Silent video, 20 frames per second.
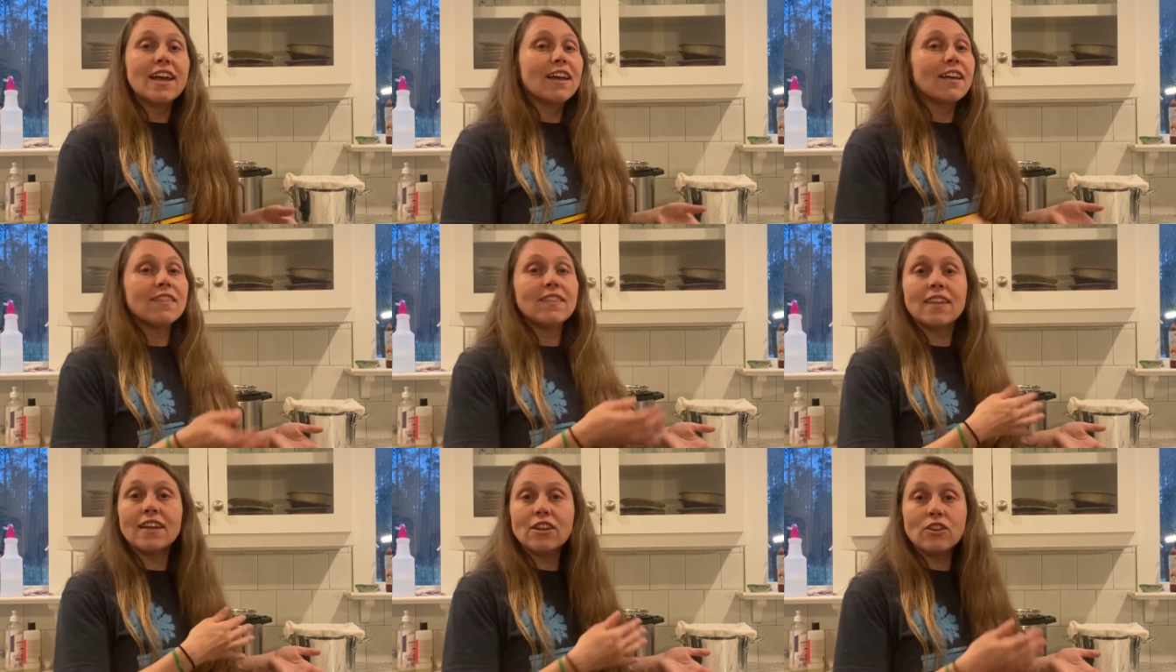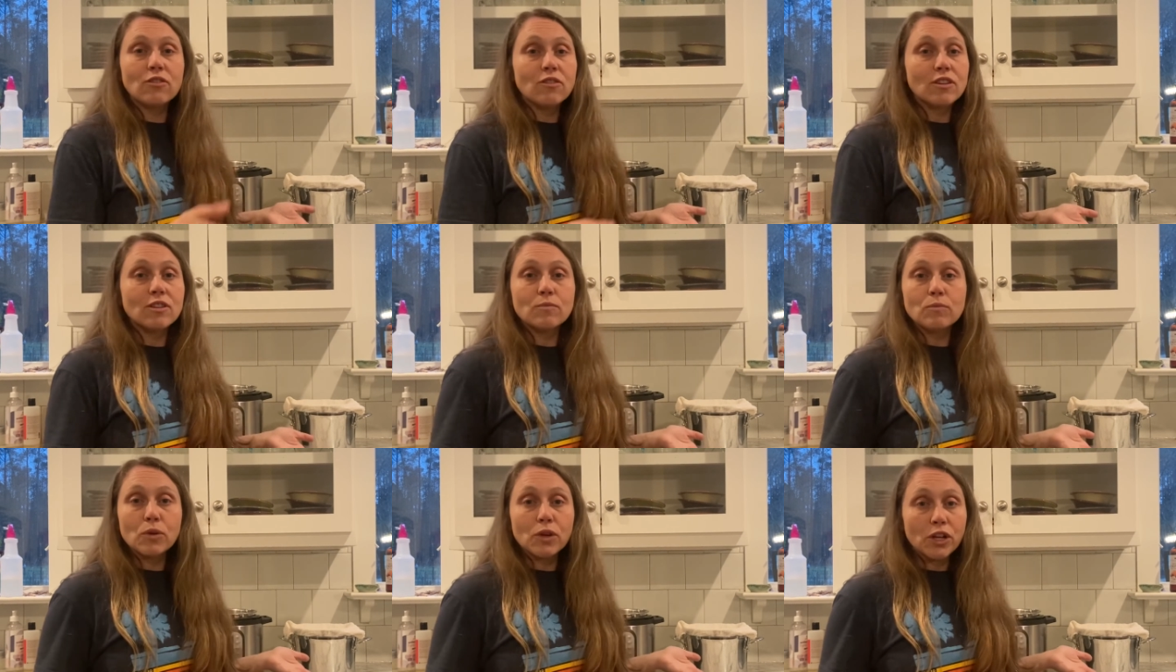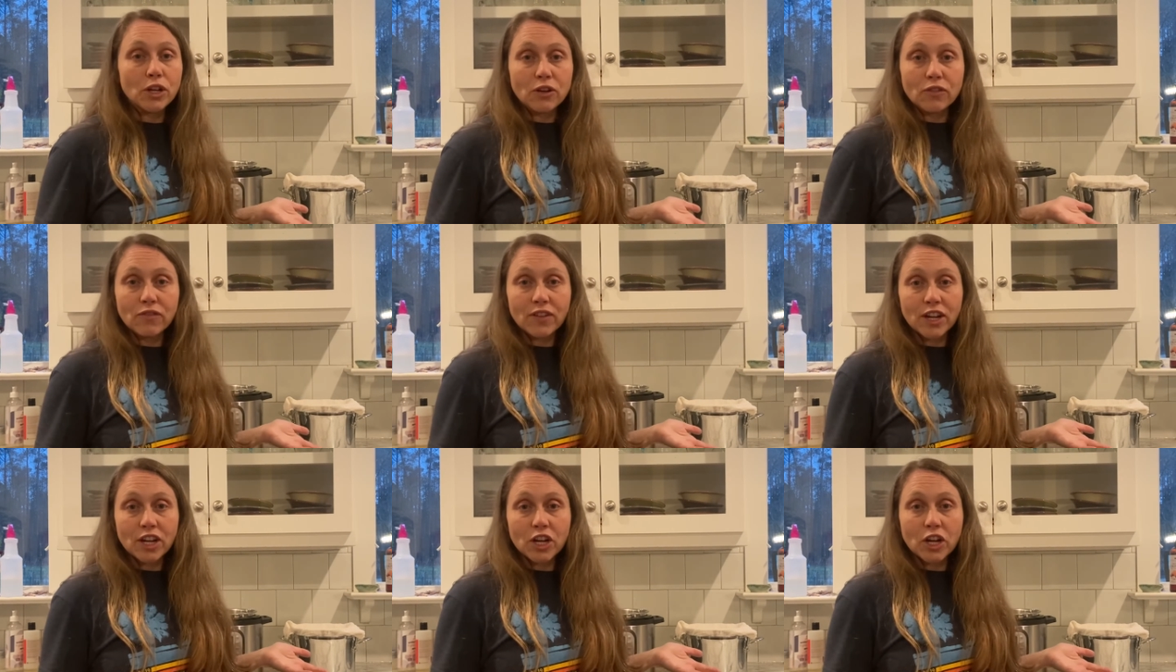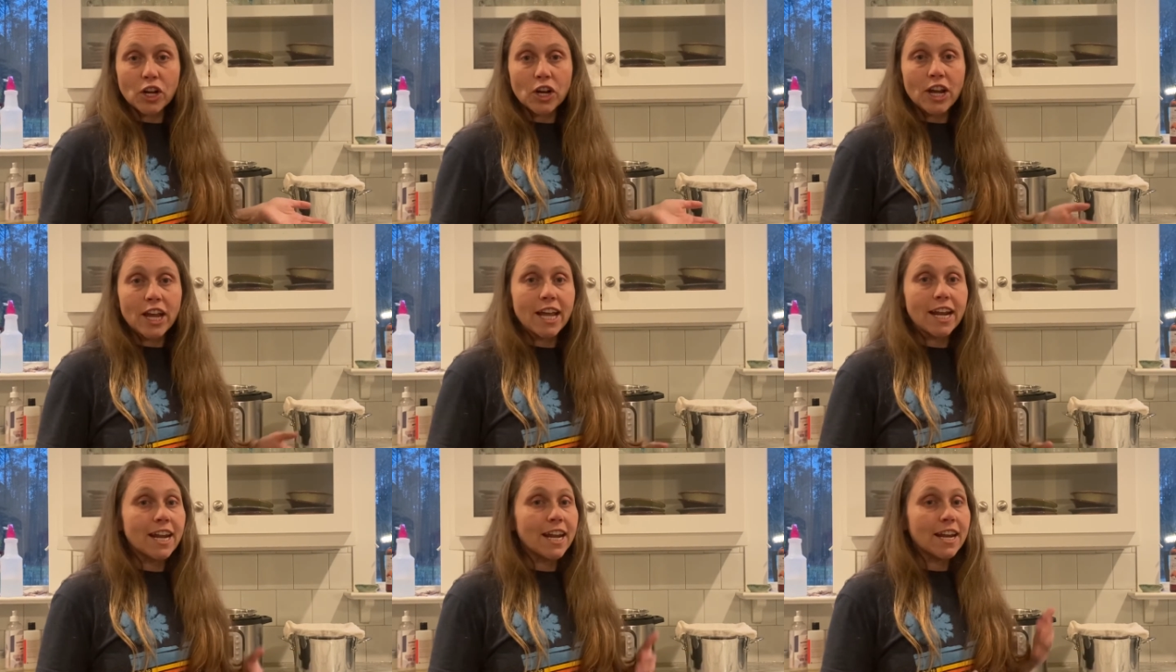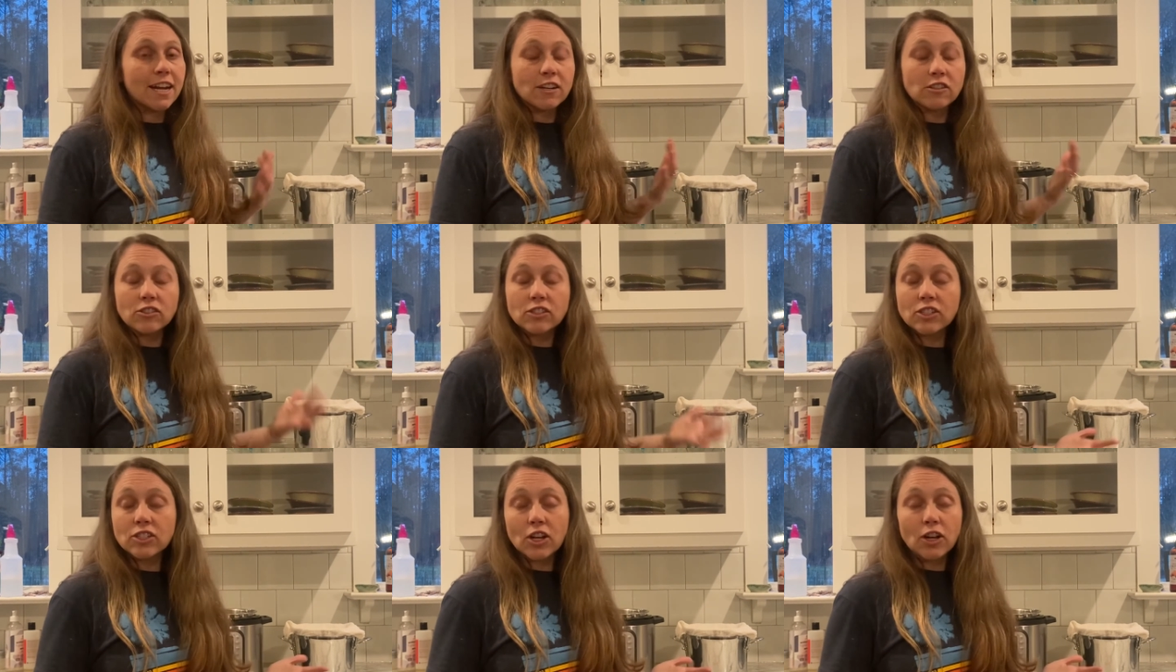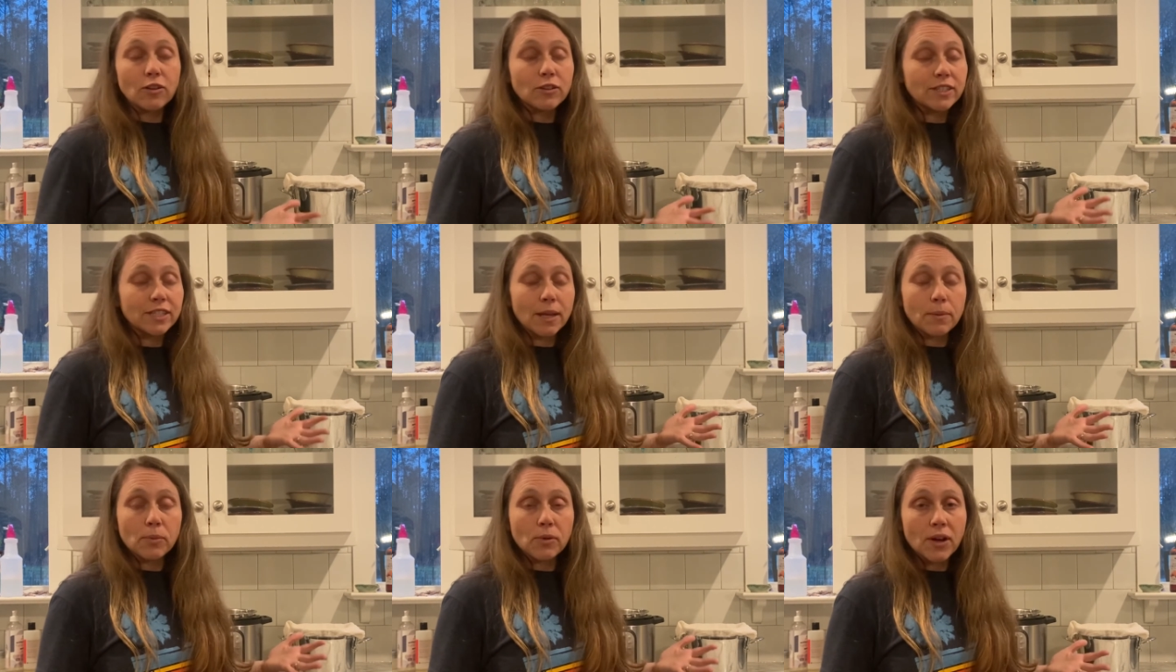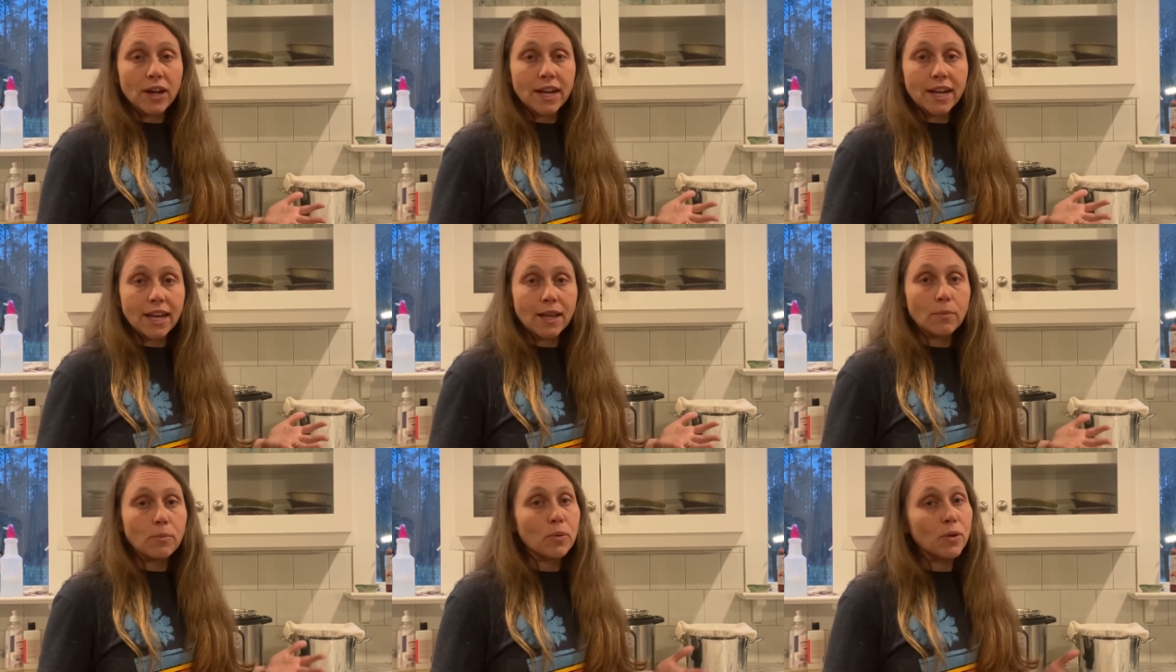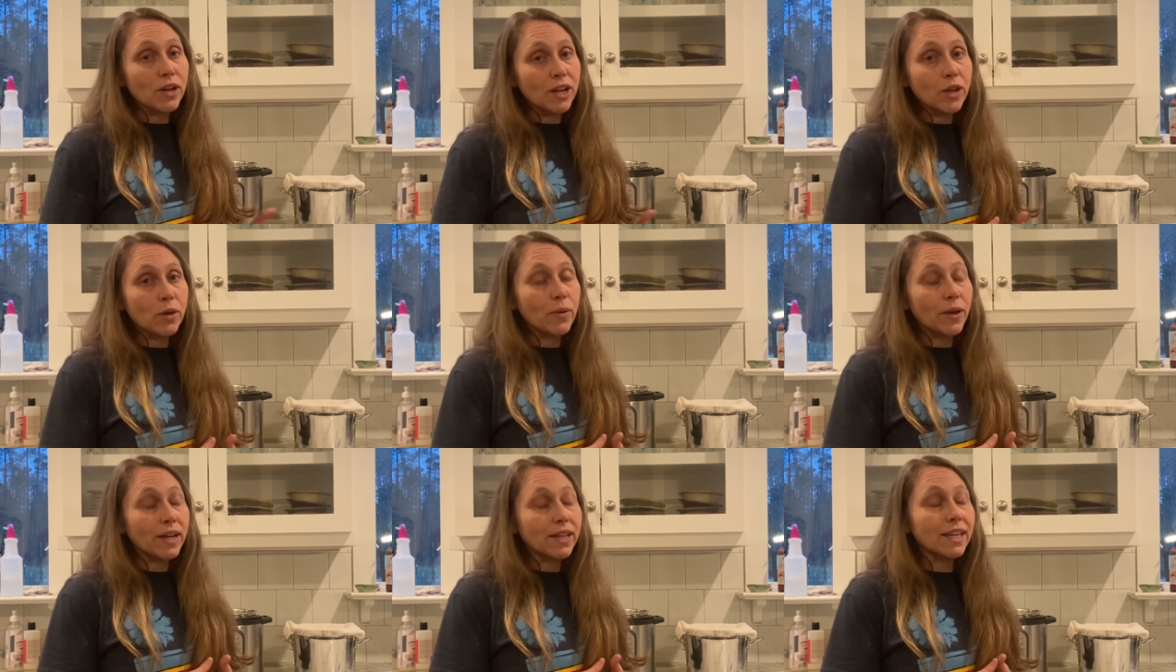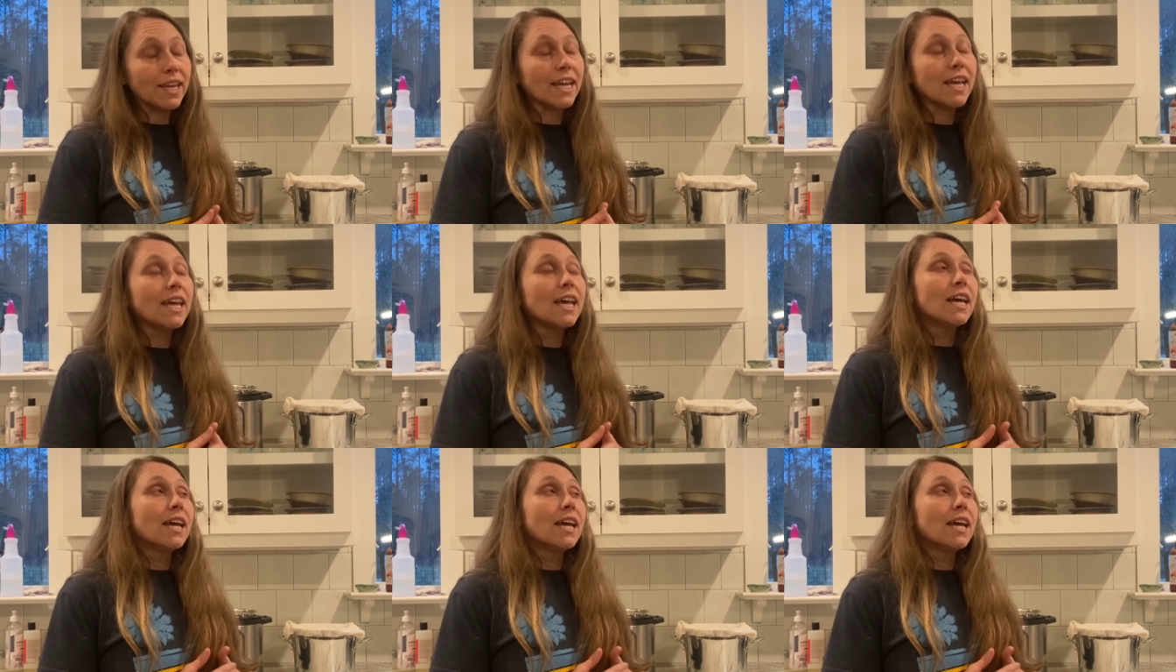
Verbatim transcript: and then you can put your vinegar in and it'll start separating pretty quickly.